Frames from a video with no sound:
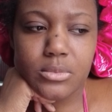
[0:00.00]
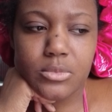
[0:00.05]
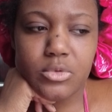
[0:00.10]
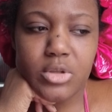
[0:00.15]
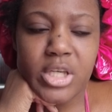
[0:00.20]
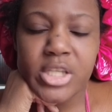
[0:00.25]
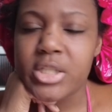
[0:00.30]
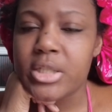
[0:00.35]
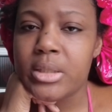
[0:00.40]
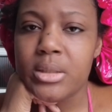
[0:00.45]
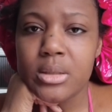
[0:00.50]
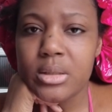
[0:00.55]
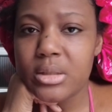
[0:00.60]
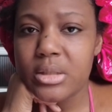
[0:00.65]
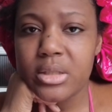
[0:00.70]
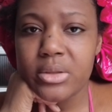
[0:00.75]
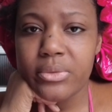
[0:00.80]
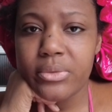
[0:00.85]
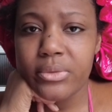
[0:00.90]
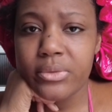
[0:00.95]
It's gonna look
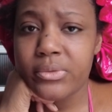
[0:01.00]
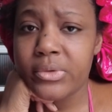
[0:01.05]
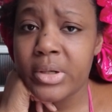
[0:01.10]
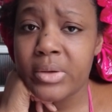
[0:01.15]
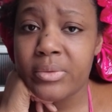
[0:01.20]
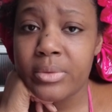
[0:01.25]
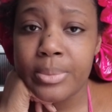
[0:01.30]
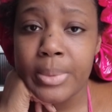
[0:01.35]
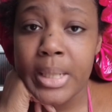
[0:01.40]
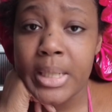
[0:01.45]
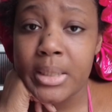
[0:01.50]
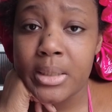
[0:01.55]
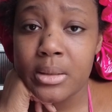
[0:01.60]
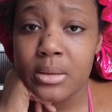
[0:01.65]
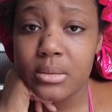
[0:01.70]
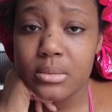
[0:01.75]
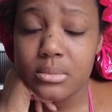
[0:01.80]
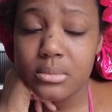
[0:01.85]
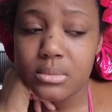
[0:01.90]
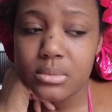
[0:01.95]
different for everybody.
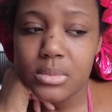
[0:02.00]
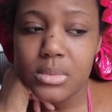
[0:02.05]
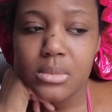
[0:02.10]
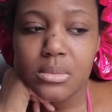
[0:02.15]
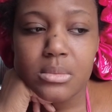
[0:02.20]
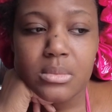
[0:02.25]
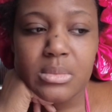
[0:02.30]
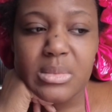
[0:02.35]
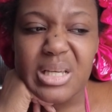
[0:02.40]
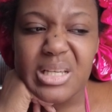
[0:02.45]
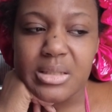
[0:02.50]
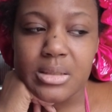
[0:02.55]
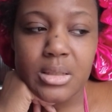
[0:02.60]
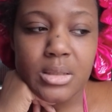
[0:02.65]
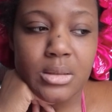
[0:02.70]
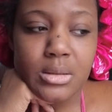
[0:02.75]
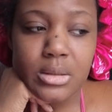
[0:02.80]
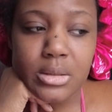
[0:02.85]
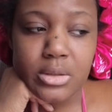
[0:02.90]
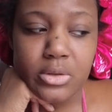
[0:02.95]
It's
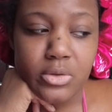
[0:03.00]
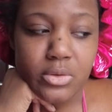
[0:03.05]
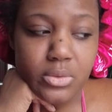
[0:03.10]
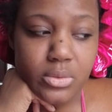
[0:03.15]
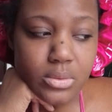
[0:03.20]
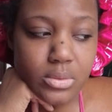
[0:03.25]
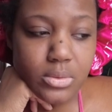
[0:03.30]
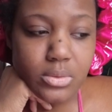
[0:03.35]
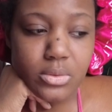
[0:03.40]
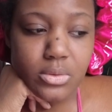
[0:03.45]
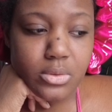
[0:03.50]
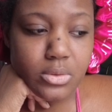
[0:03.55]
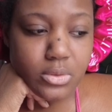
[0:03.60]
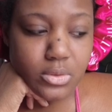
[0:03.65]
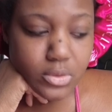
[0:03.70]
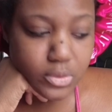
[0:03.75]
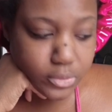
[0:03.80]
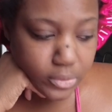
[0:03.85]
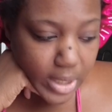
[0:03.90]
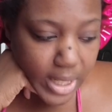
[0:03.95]
gonna look
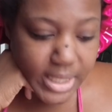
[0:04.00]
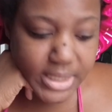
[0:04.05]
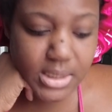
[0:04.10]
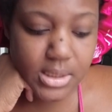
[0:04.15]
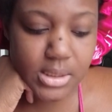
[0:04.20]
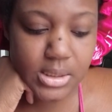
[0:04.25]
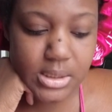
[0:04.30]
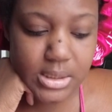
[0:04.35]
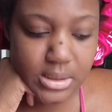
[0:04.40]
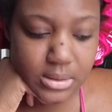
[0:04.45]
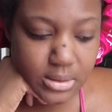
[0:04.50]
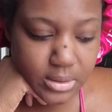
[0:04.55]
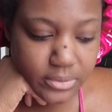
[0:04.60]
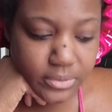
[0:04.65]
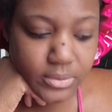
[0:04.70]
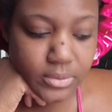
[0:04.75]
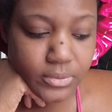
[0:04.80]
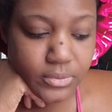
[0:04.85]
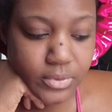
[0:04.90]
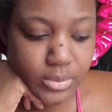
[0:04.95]
drastically
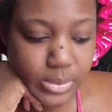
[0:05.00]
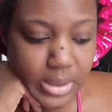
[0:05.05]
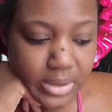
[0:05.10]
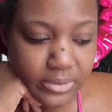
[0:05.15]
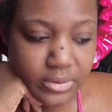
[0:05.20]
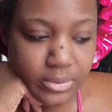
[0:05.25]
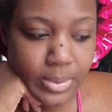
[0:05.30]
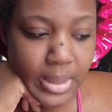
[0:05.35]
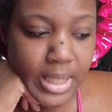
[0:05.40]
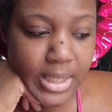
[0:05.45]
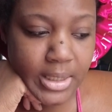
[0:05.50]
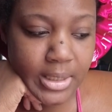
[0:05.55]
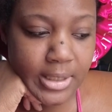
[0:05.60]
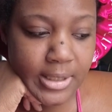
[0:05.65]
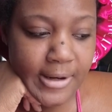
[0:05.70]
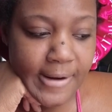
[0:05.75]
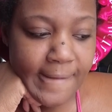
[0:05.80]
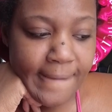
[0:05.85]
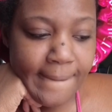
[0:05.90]
different from everybody.